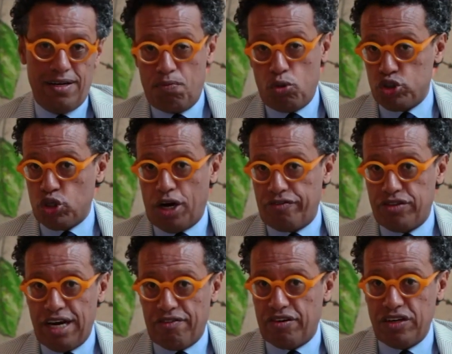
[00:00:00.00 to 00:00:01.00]
Most
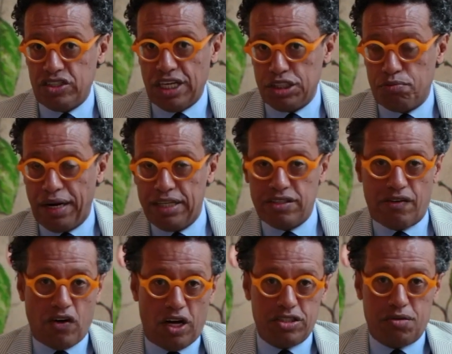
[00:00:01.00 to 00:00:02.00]
often I've criticized brands
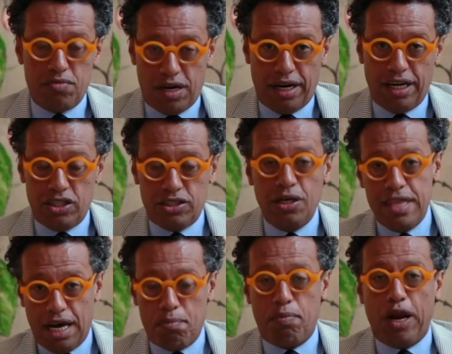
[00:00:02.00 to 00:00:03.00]
across the Middle East,
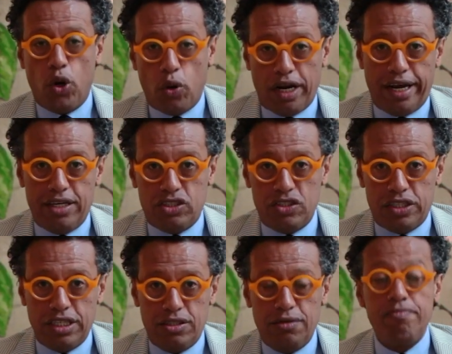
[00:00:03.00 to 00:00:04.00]
done by local
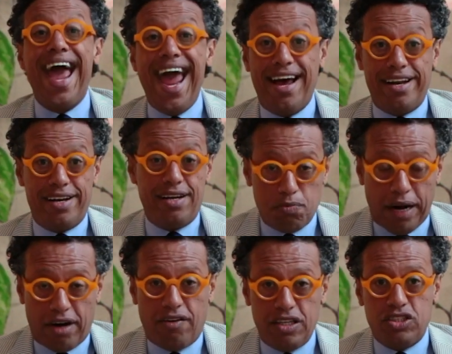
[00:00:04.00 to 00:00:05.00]
agencies, and
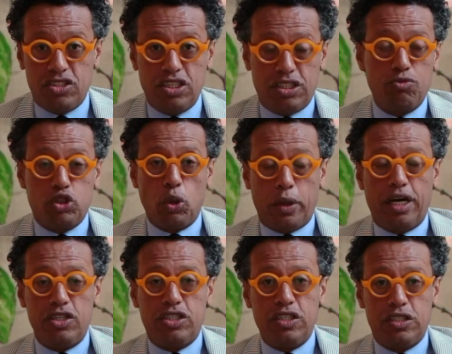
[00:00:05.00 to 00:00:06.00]
my criticism
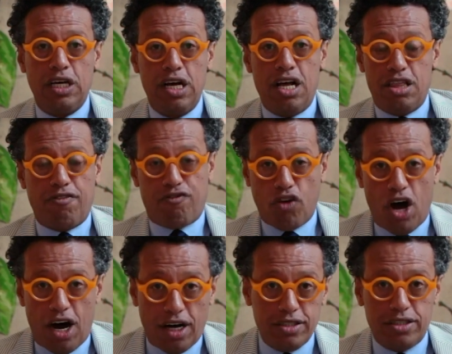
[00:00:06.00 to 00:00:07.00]
showcases the
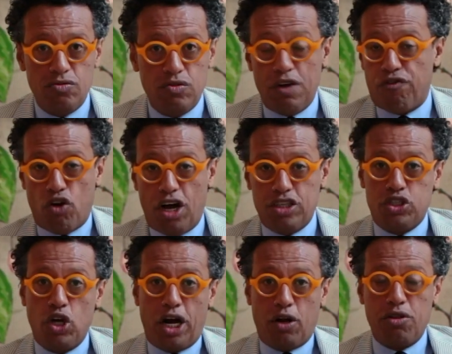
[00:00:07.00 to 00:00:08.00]
flaws. The flaws
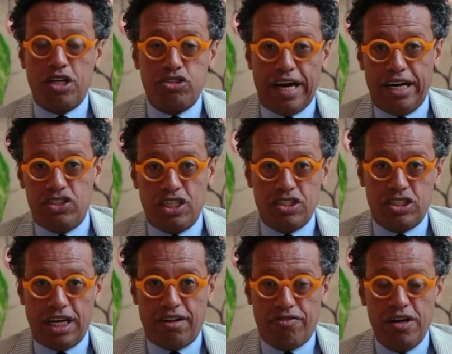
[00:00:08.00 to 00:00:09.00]
not on the strategy
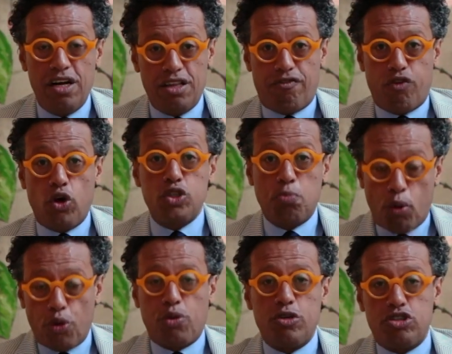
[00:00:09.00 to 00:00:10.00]
itself, the flaws
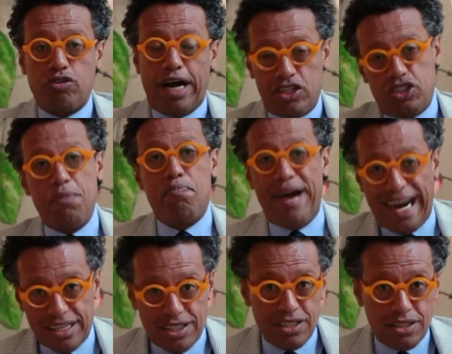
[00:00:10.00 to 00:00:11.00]
both on strategy and
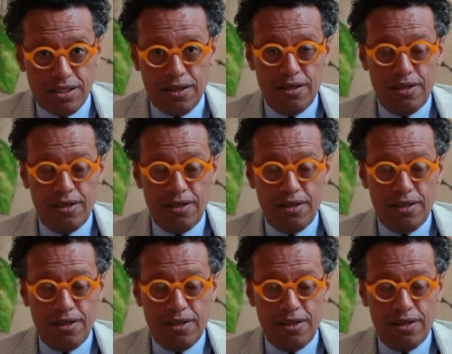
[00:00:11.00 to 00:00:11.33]
practice.